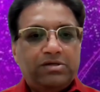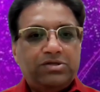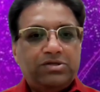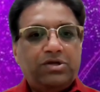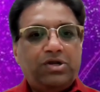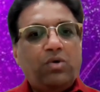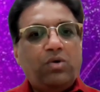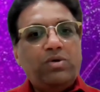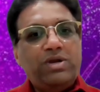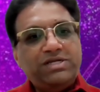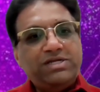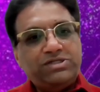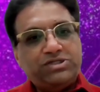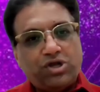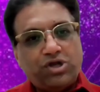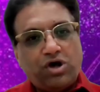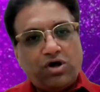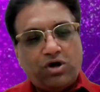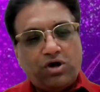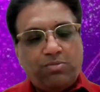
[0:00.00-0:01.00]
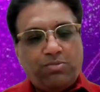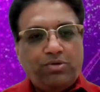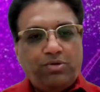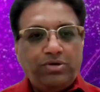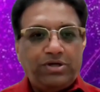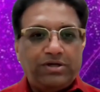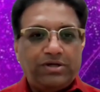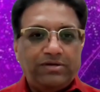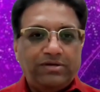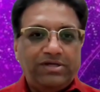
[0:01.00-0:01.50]
So now let's talk
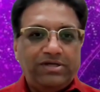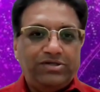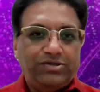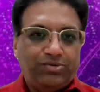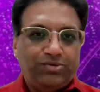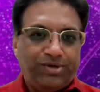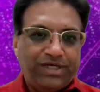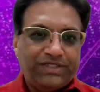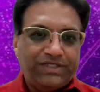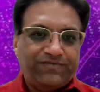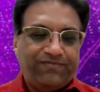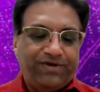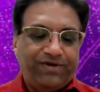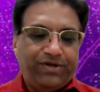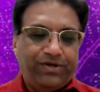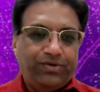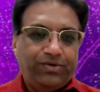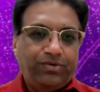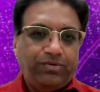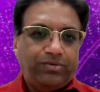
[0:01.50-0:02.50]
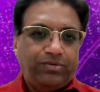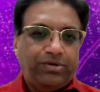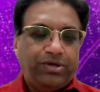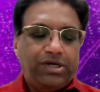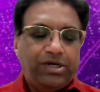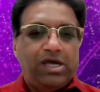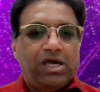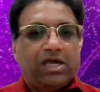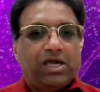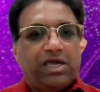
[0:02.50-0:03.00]
about, in today's video,
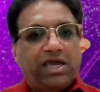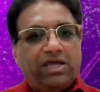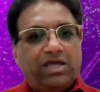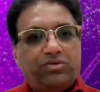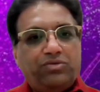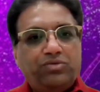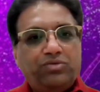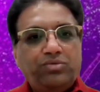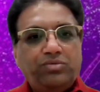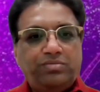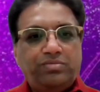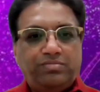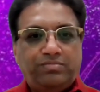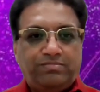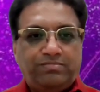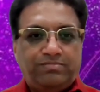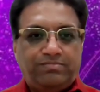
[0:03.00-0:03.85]
Ketu,